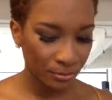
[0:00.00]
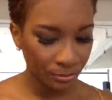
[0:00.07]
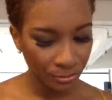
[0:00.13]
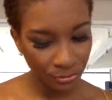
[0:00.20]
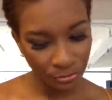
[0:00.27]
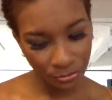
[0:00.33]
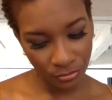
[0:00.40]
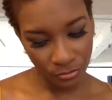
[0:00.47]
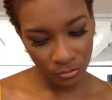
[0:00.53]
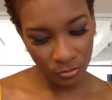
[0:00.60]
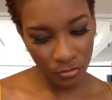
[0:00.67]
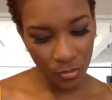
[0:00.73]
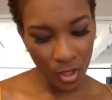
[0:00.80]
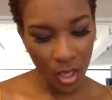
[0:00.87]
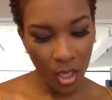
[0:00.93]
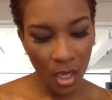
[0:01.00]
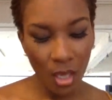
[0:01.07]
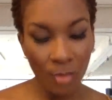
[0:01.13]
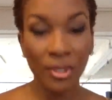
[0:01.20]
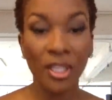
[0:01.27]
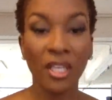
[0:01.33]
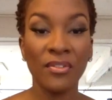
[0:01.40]

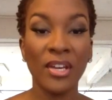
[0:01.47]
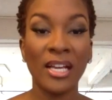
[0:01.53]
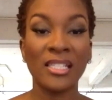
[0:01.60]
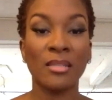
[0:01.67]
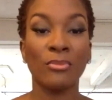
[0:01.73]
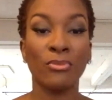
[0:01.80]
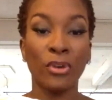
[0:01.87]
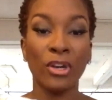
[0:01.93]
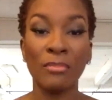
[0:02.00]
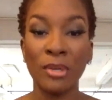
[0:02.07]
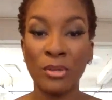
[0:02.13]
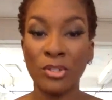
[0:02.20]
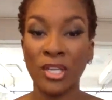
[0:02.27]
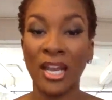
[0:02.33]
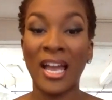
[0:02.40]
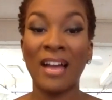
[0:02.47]
I'm going to give you guys some free music.